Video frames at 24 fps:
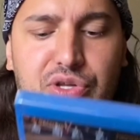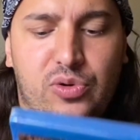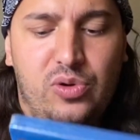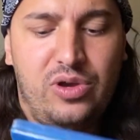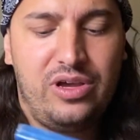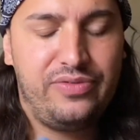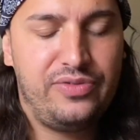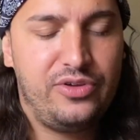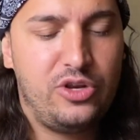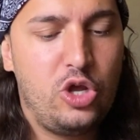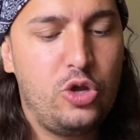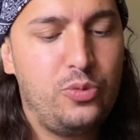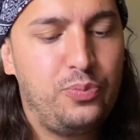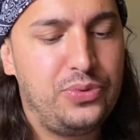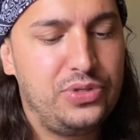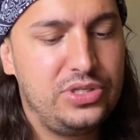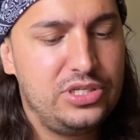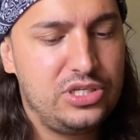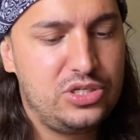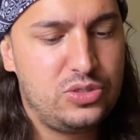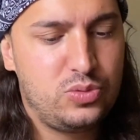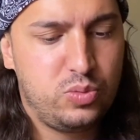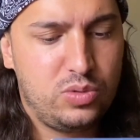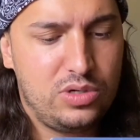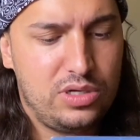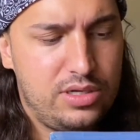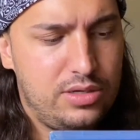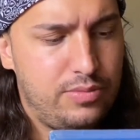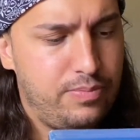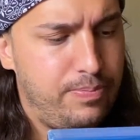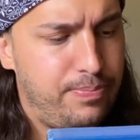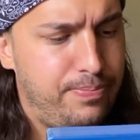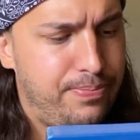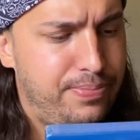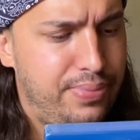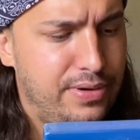haven't opened this
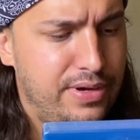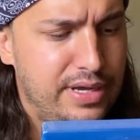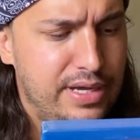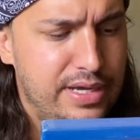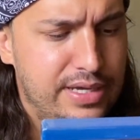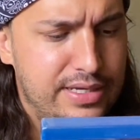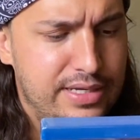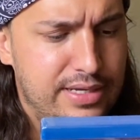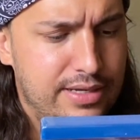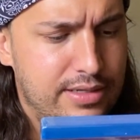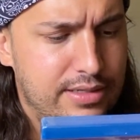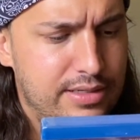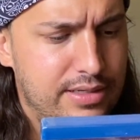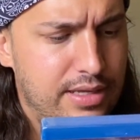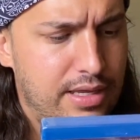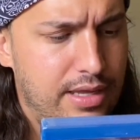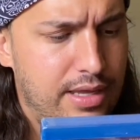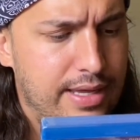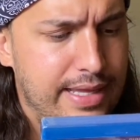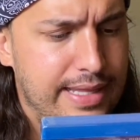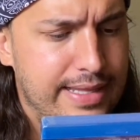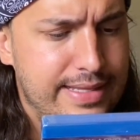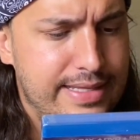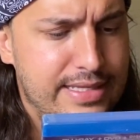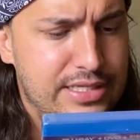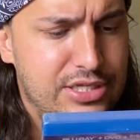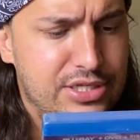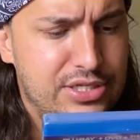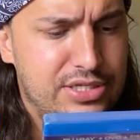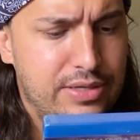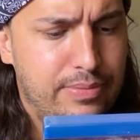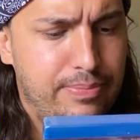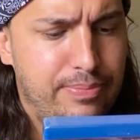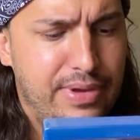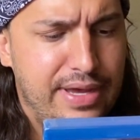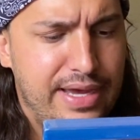one, but yeah, this is
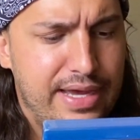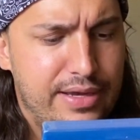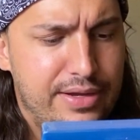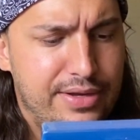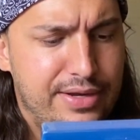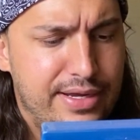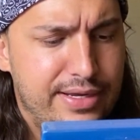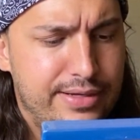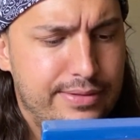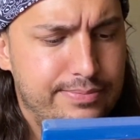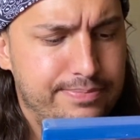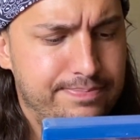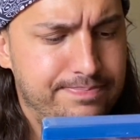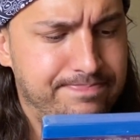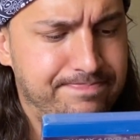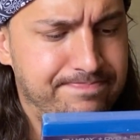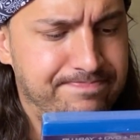about